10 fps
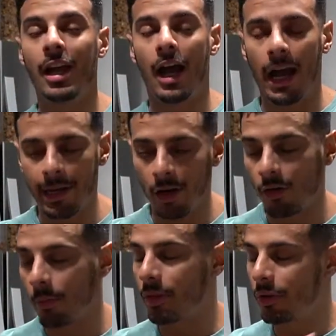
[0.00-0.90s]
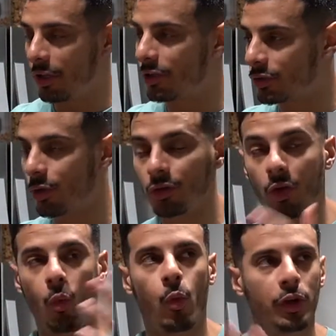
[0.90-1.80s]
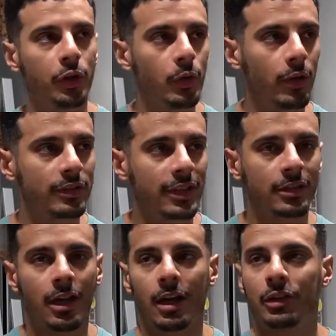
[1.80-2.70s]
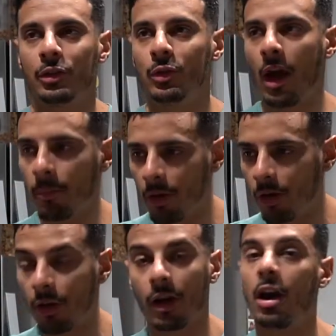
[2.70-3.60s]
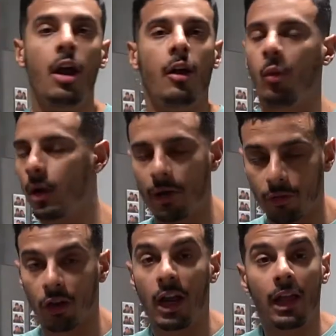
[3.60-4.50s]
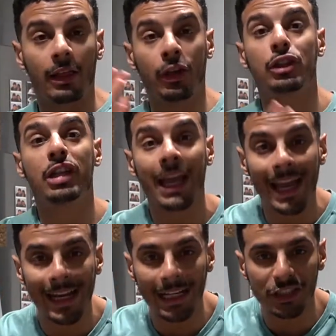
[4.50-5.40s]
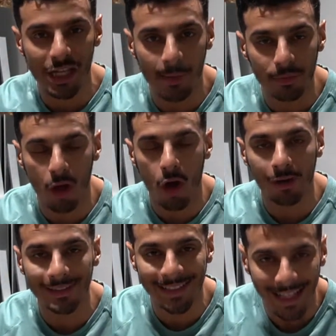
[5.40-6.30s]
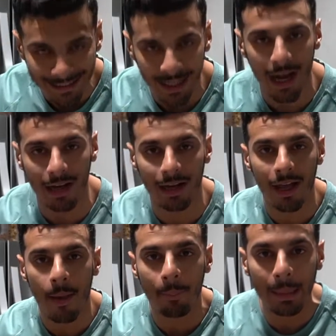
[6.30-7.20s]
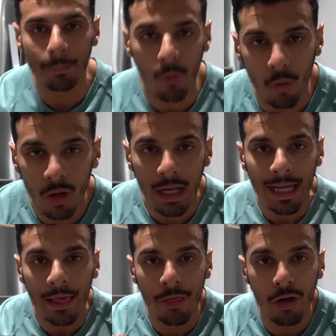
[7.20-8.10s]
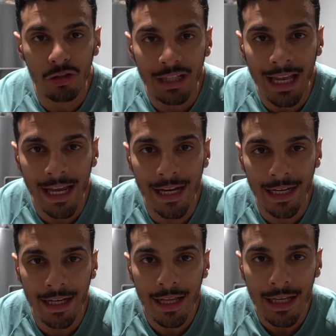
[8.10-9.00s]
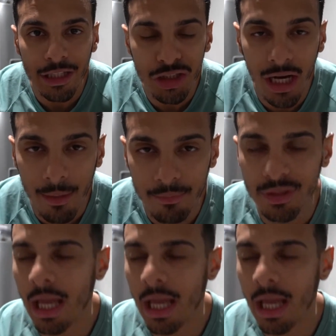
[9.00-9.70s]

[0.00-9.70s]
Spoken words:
I know I'm 30 years old. What are you doing on TikTok? You do not belong there. Whatever. There's hidden gems on TikTok, people. There's hidden gems.